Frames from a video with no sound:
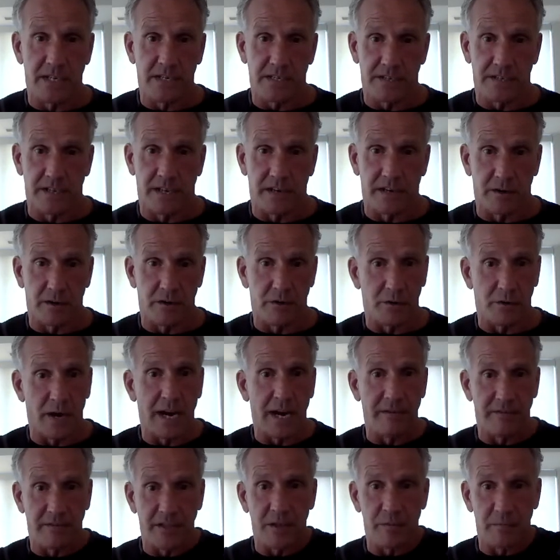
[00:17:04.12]
that are
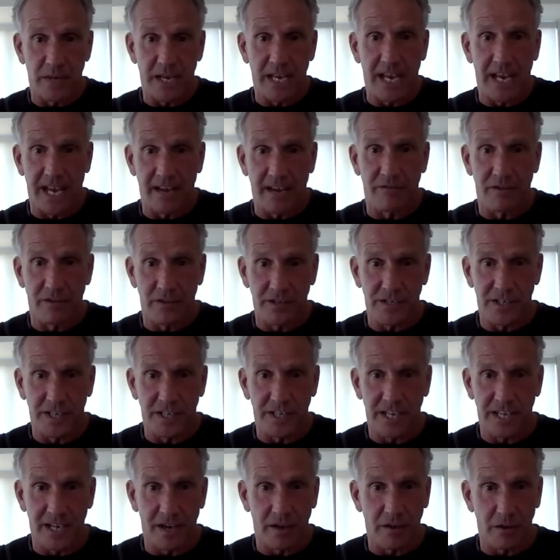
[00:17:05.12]
driving the behaviors in
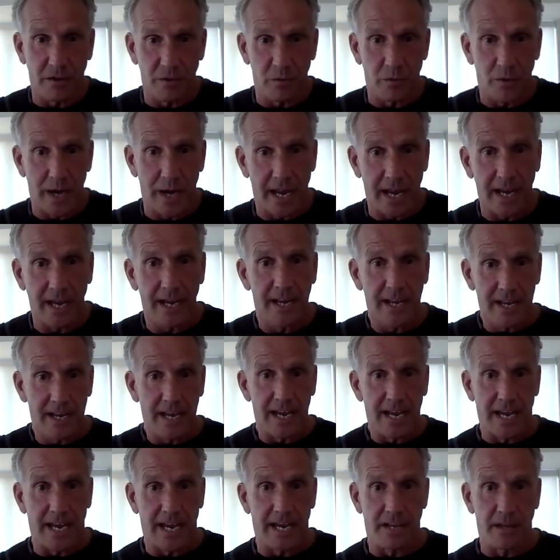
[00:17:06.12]
the other way.
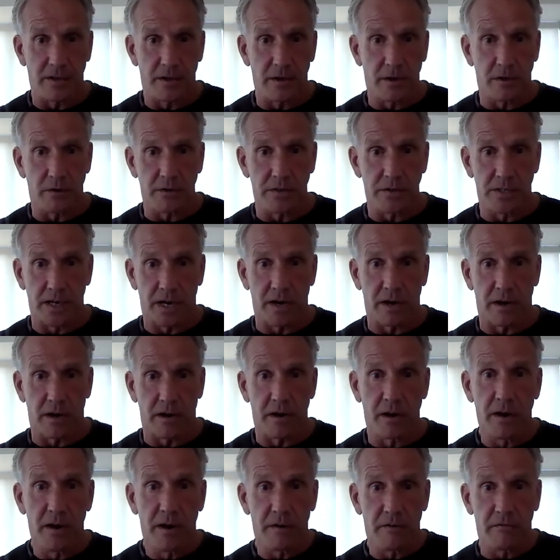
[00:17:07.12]
And those
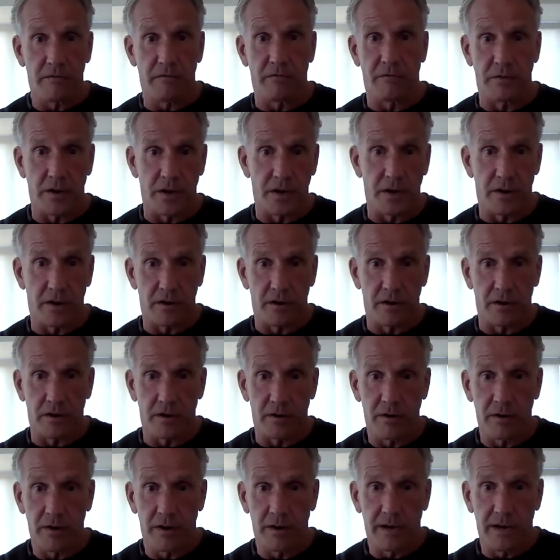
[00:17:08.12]
are fear,
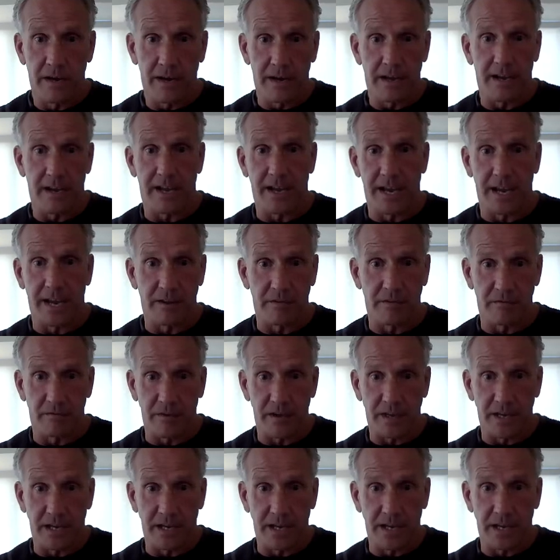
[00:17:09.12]

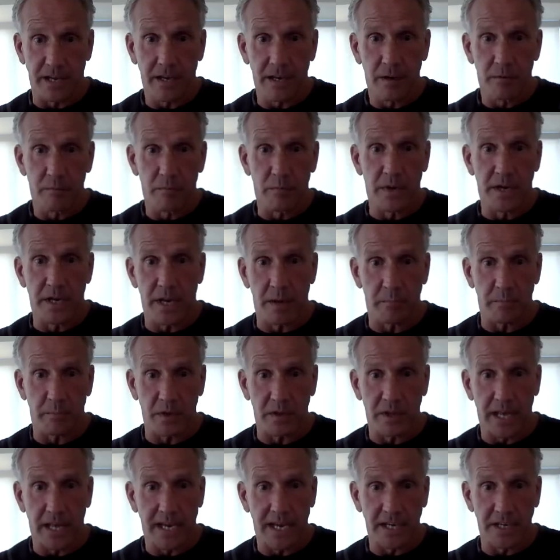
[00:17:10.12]
envy,
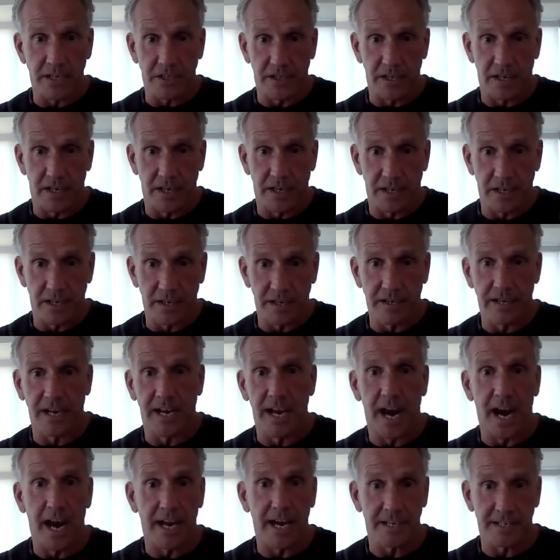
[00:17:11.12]
manipulation,
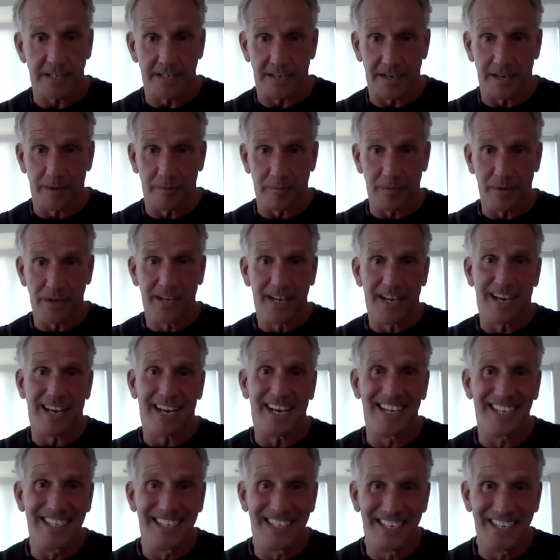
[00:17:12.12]
gossip.
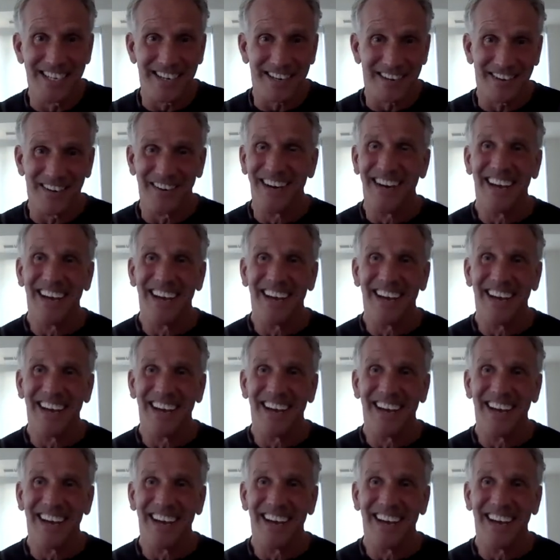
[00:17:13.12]
And so